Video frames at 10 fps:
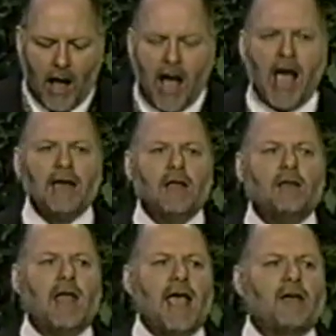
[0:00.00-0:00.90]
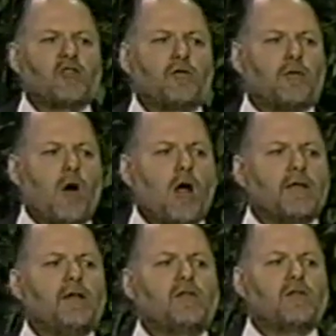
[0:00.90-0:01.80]
I didn't ask for
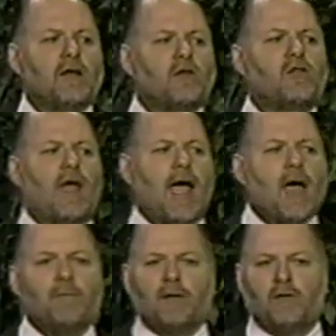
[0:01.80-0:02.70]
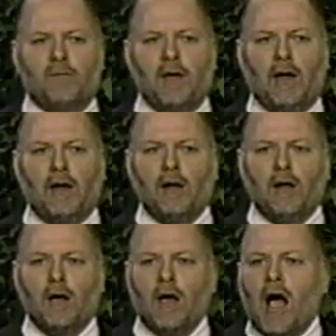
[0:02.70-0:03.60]
all these things to happen to me.
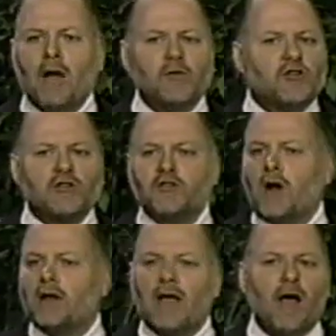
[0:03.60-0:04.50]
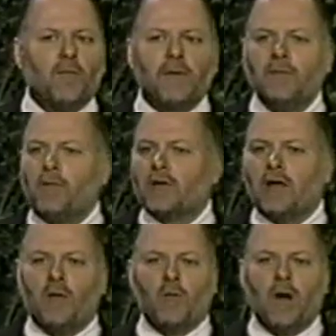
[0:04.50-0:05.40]
I was just trying to help people
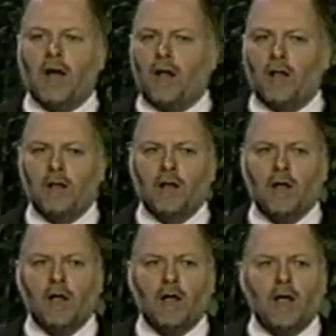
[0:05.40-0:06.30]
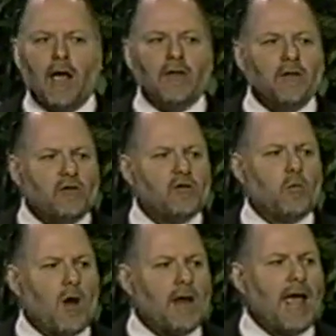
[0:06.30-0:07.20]
get well. And this is
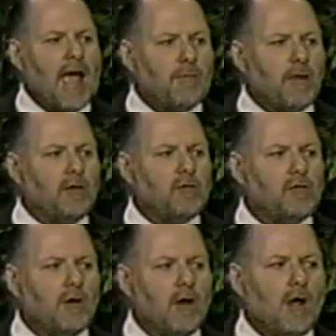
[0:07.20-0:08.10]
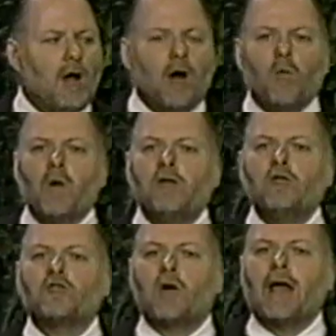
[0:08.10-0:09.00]
what happens when
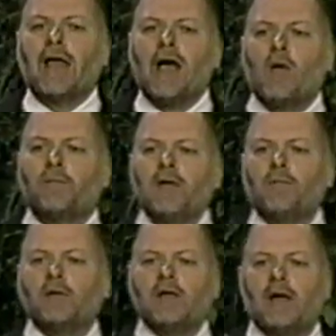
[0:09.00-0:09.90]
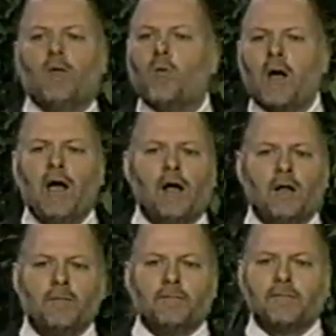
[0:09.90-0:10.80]
you try to help people get
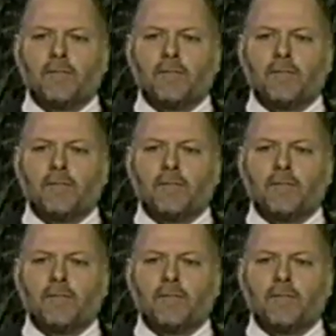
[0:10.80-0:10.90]
well